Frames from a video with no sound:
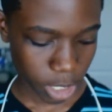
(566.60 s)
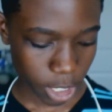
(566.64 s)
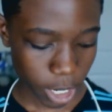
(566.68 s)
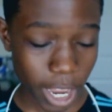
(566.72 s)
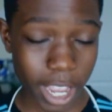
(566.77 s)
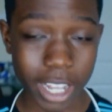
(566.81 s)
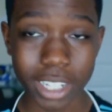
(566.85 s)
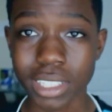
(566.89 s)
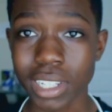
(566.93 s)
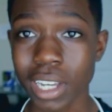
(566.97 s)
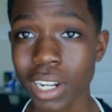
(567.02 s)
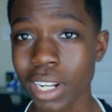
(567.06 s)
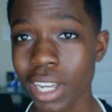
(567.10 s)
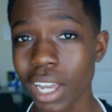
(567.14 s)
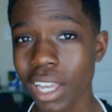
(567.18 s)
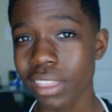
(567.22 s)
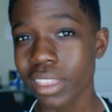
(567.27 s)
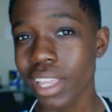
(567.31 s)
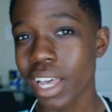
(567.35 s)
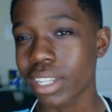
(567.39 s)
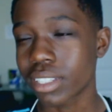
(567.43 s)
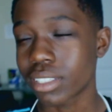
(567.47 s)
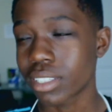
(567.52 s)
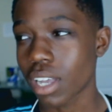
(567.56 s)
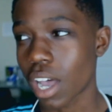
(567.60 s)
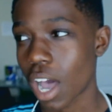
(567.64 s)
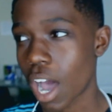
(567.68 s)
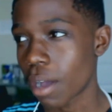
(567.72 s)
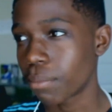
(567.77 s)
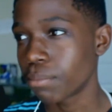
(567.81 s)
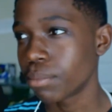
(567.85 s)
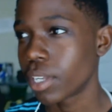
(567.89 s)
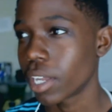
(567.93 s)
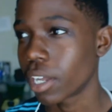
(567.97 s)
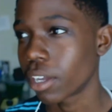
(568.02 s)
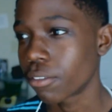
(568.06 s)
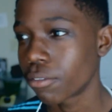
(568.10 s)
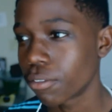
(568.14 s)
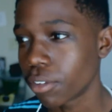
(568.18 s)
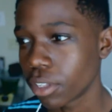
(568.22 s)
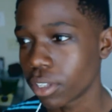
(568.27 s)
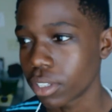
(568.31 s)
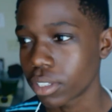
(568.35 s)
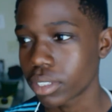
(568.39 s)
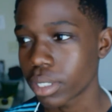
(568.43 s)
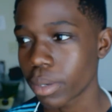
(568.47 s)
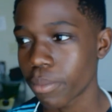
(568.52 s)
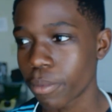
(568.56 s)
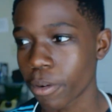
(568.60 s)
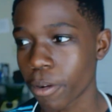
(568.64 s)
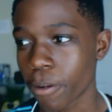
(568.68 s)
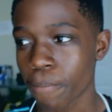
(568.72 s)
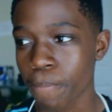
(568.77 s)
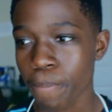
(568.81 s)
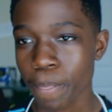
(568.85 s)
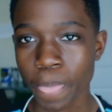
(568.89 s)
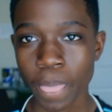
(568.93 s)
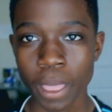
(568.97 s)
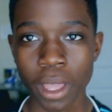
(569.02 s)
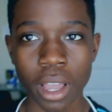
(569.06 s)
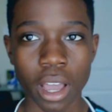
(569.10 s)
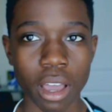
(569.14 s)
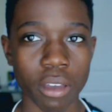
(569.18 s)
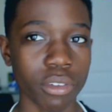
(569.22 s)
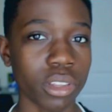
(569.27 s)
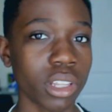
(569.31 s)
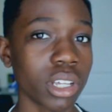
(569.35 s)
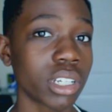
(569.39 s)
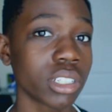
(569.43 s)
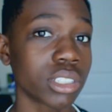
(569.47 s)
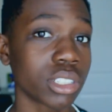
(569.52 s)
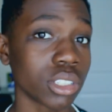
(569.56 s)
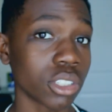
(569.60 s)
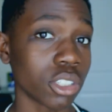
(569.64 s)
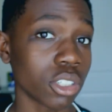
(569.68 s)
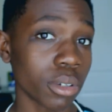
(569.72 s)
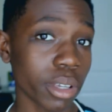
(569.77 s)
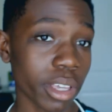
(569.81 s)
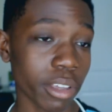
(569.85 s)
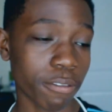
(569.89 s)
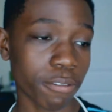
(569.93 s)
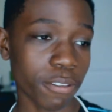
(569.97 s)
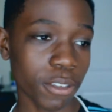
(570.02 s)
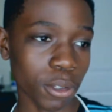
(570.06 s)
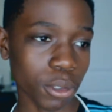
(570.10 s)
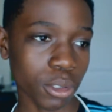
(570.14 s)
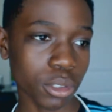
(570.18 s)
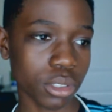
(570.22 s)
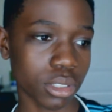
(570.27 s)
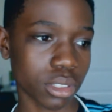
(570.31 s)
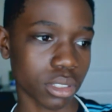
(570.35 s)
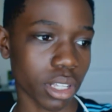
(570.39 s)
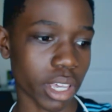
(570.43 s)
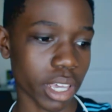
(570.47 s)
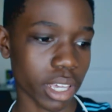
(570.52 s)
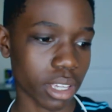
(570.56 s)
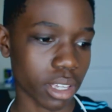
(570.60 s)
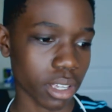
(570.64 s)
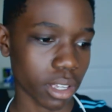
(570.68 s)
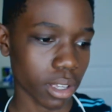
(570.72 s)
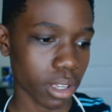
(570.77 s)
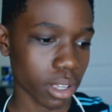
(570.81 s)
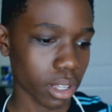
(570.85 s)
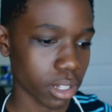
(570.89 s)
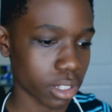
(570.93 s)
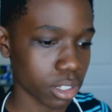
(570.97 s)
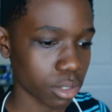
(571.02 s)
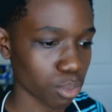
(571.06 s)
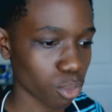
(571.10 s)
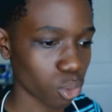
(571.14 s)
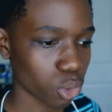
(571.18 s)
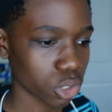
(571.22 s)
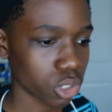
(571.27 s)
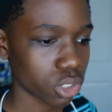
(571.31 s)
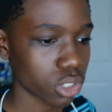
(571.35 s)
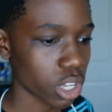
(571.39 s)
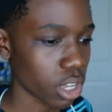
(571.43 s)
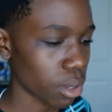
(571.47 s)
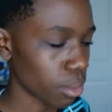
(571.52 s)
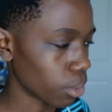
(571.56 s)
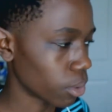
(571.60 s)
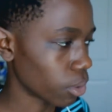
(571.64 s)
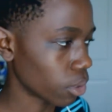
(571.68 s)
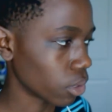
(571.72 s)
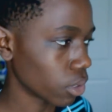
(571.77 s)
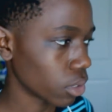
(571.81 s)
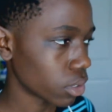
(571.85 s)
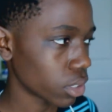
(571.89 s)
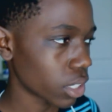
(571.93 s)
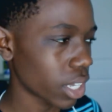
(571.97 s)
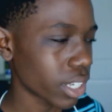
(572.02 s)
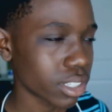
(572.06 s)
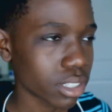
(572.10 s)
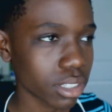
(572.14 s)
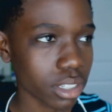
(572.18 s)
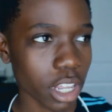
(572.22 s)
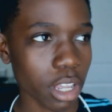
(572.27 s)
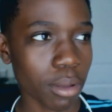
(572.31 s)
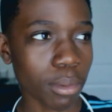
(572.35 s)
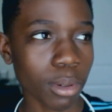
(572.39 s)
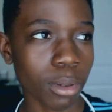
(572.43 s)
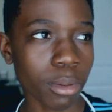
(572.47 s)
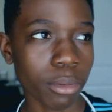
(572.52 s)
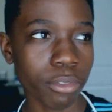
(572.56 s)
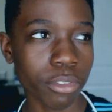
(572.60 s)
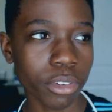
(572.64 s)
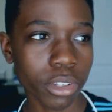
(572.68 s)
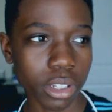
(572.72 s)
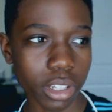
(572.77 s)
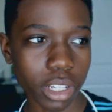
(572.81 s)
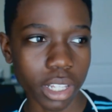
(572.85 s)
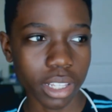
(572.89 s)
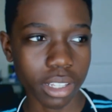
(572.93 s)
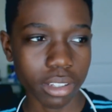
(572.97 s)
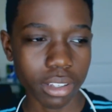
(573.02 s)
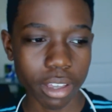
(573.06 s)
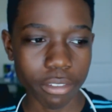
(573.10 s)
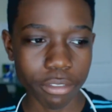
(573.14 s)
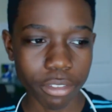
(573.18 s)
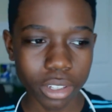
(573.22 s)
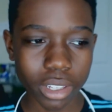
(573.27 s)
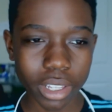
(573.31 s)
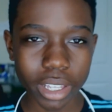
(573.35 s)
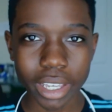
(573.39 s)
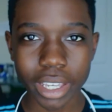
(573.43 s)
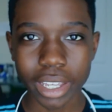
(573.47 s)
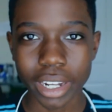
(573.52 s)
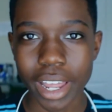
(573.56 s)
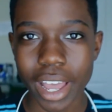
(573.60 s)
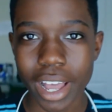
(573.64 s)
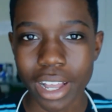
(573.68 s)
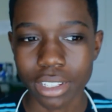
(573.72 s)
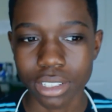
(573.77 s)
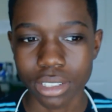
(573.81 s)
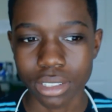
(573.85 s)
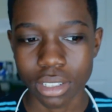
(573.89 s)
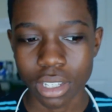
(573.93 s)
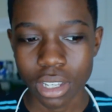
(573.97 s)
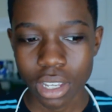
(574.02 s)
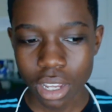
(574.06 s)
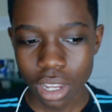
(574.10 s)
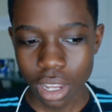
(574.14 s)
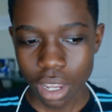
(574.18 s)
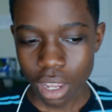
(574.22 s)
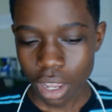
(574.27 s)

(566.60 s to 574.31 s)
Yeah, it's kind of got that top deck feel, except for I feel like it feels like it's more stable. Not stable. I feel like it has.